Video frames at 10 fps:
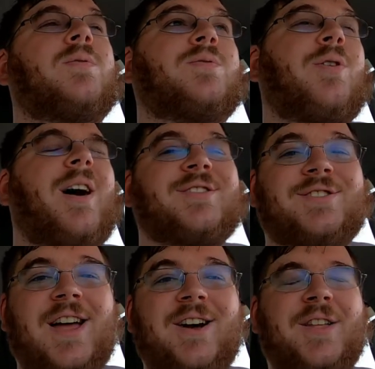So I
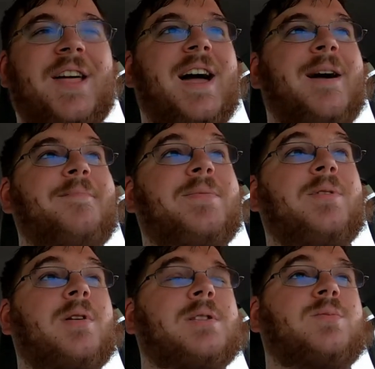say all that
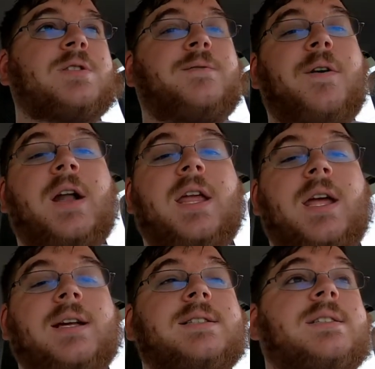because what's
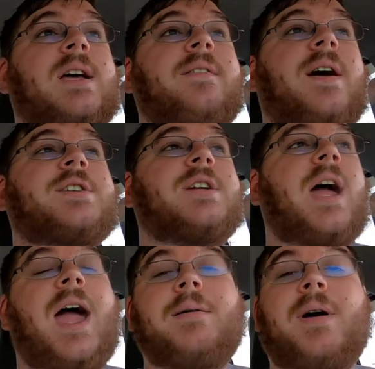funny is I've actually
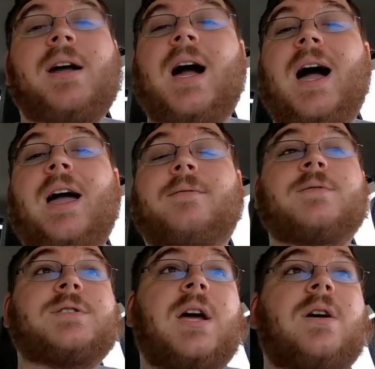had my kayak
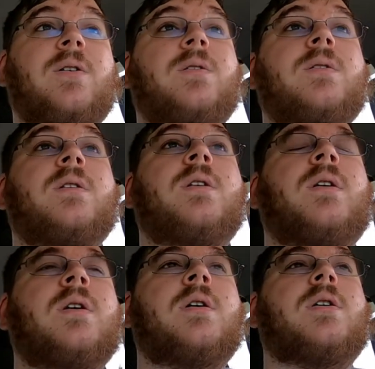for sale,
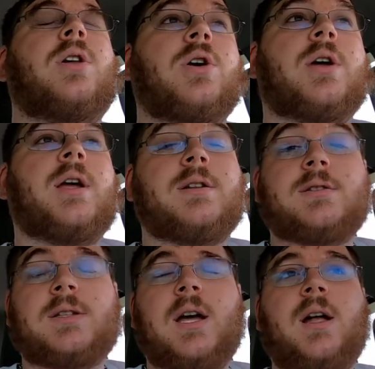looking
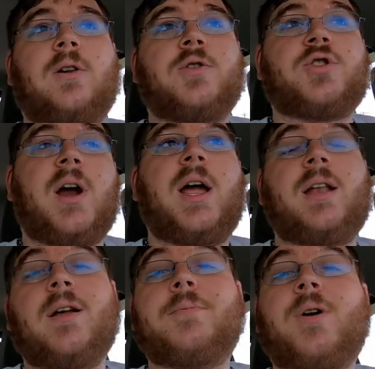to sell or
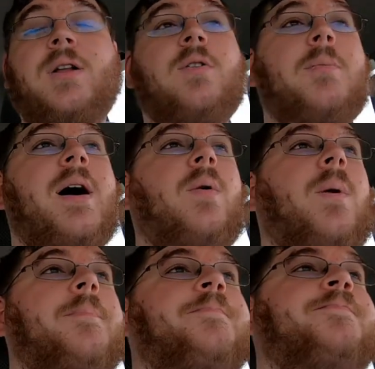trade and upgrade to a better
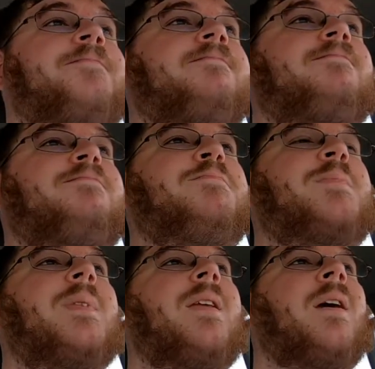
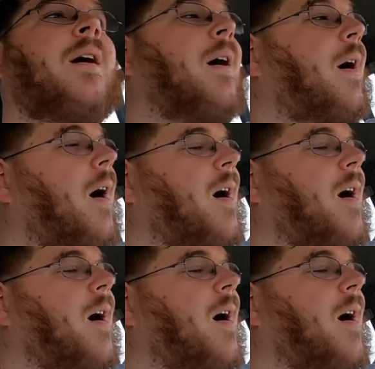one.